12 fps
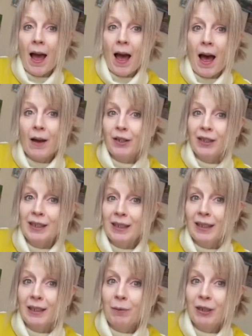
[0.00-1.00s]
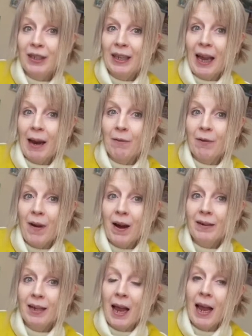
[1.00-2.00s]
I'll just switch the camera
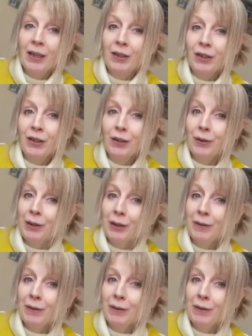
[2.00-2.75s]
around and show you